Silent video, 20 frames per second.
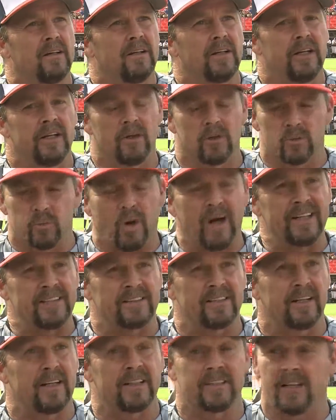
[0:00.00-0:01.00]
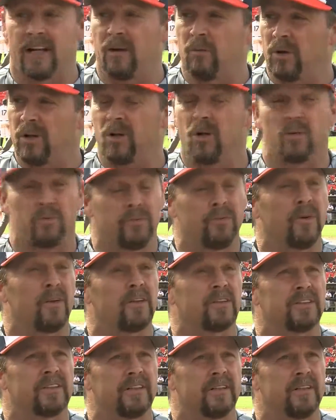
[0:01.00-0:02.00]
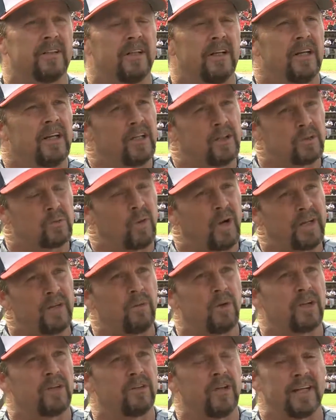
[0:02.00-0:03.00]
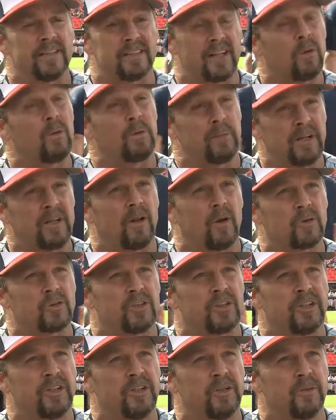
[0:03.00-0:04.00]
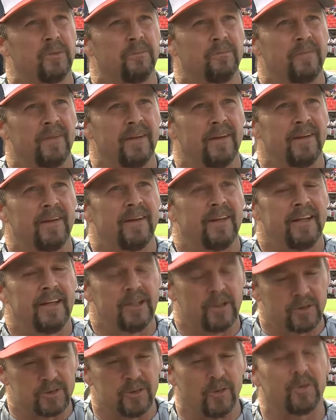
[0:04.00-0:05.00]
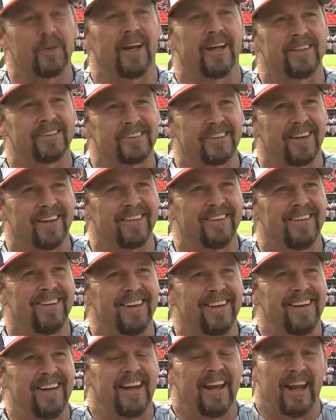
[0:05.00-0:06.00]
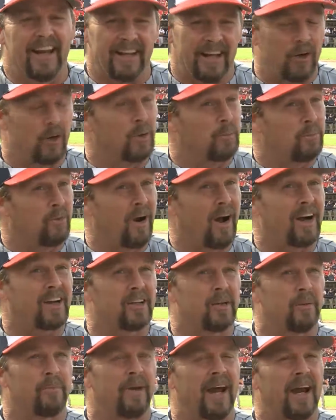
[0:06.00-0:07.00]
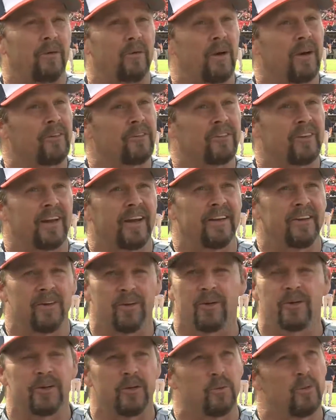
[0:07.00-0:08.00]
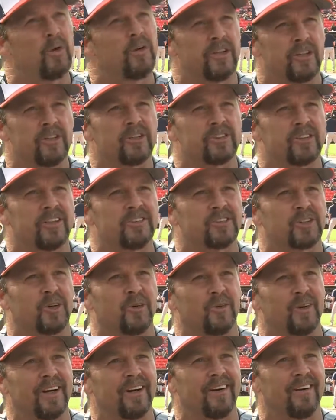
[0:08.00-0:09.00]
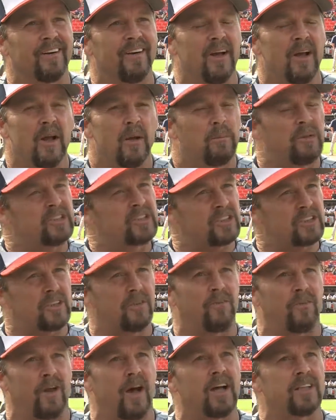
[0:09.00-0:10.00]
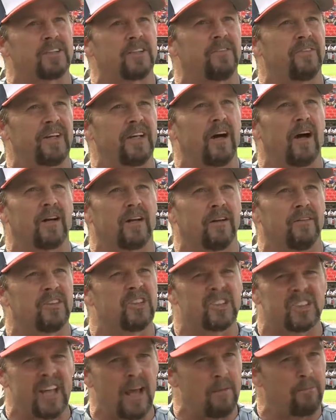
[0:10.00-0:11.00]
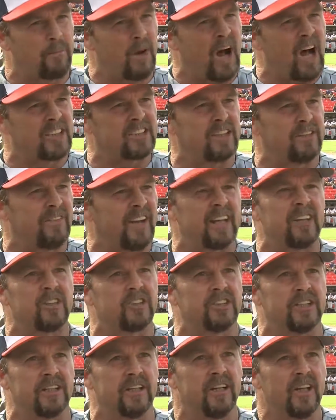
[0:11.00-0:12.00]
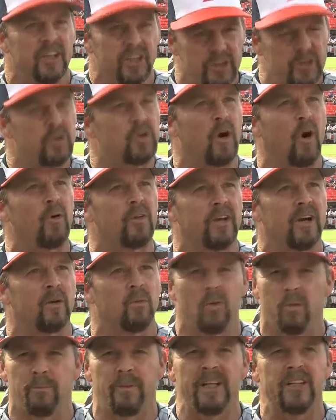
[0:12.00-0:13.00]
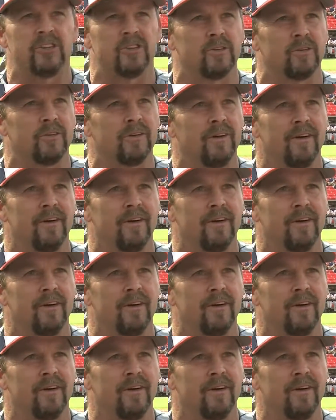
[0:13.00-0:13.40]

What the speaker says: He goes, why, son? I said, I want to go to Fullerton. He goes, why do you want to do? I said, I want to be closer to you. He goes, okay, son. And I heard Brock in the background saying, you're ruining your son's career. But just the philosophy I'll give, just that positive energy. You go there, we'll beat you.